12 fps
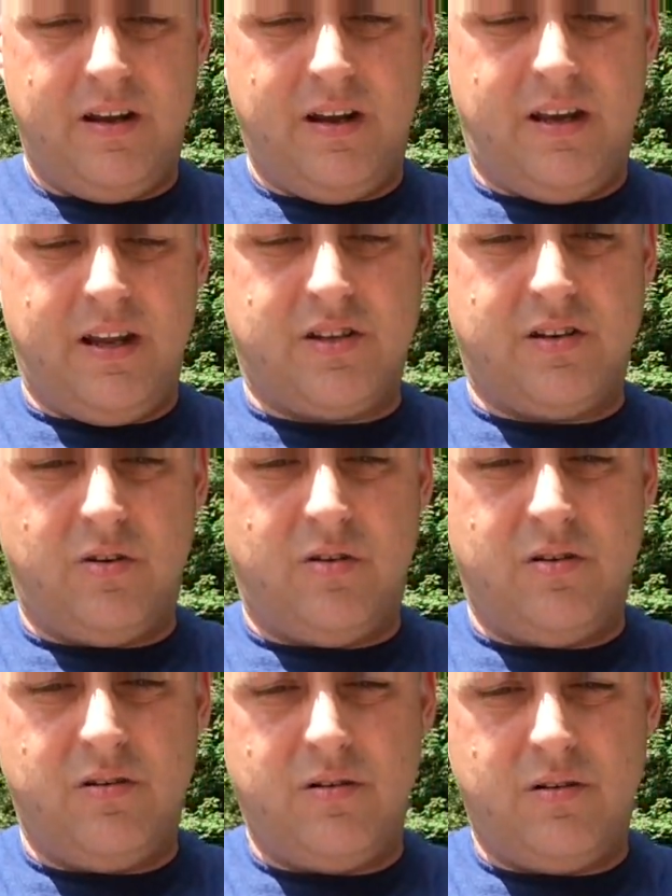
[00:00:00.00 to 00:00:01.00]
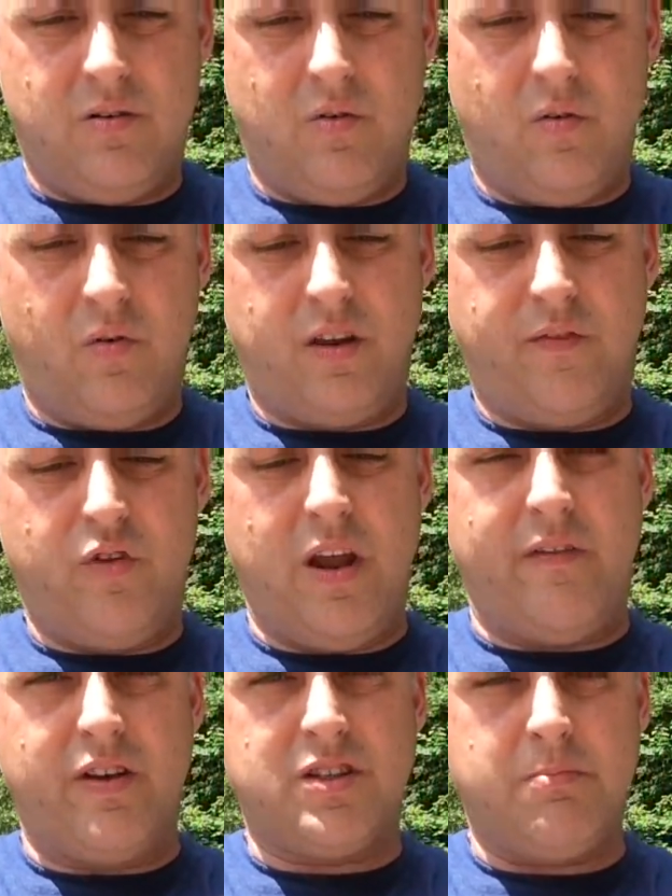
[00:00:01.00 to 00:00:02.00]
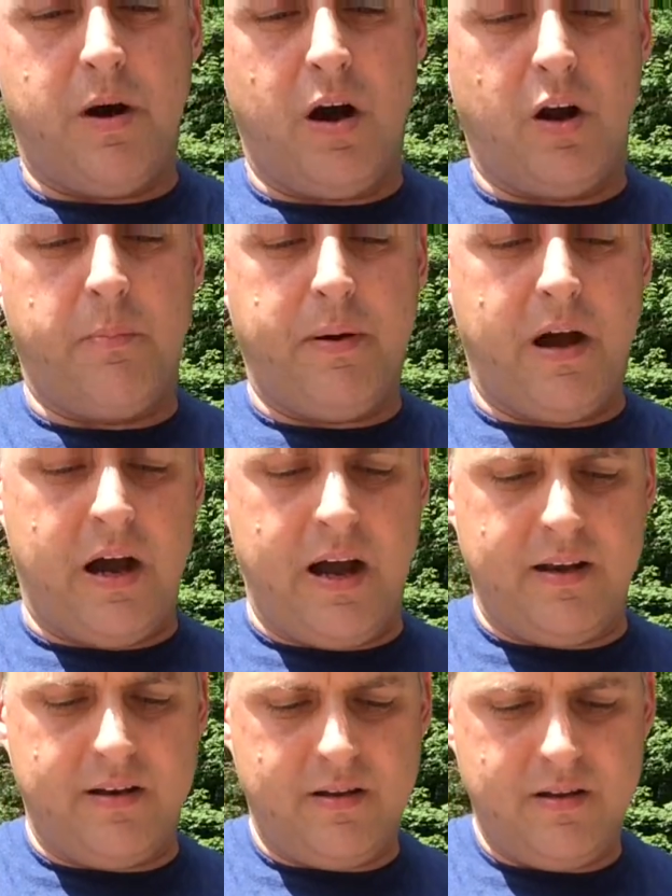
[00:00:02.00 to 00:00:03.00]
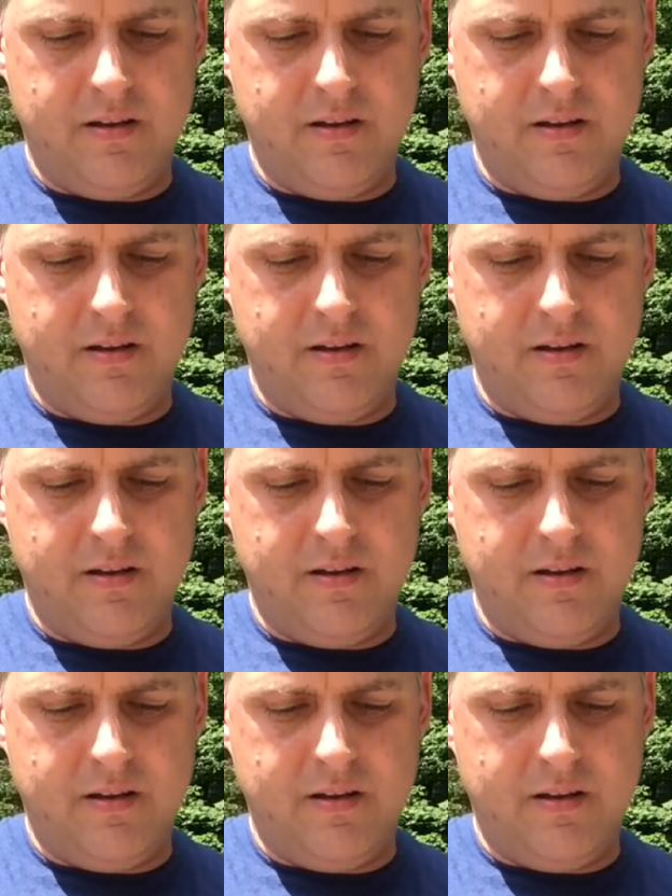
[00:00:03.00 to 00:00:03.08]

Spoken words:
additional, if you have a smaller pot,